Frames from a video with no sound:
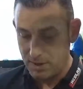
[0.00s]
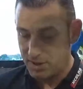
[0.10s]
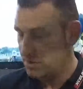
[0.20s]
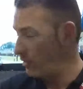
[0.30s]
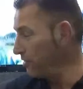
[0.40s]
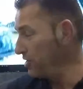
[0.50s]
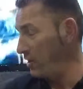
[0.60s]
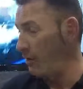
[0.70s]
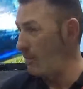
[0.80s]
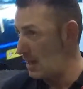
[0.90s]
because obviously
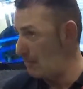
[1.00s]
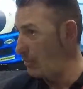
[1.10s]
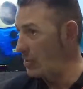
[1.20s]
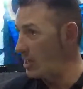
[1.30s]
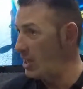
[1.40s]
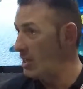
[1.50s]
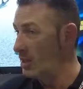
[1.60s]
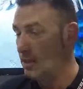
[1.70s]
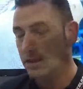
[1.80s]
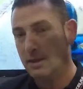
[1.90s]
I'm an amputee.
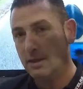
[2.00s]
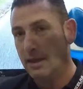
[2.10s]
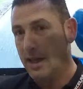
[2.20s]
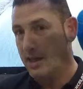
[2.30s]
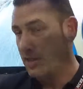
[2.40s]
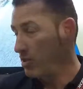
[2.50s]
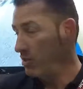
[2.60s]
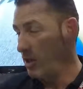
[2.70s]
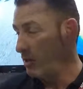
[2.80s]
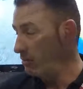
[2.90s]
Uh, it's
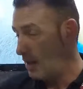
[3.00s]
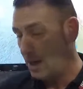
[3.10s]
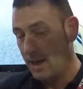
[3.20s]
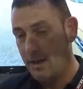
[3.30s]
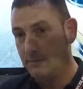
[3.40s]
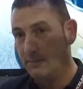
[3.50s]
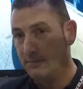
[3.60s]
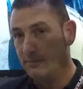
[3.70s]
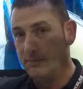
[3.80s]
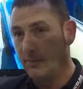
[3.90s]
you know. Um,
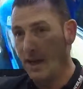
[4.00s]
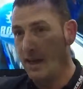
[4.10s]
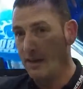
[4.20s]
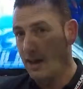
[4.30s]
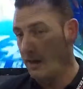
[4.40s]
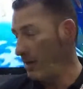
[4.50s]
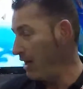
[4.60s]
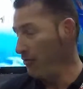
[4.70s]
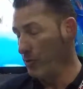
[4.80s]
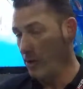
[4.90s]
yeah, and
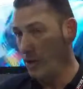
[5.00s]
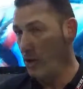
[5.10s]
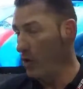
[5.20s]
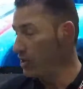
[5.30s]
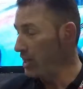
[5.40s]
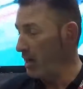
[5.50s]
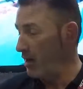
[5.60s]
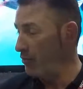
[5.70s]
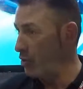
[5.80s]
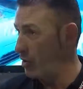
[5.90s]
after a good long chat,
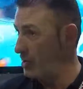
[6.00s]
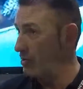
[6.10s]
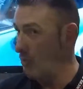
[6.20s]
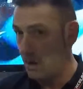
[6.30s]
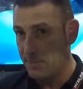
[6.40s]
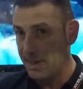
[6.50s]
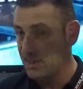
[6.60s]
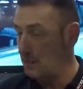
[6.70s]
I thought it's the right place to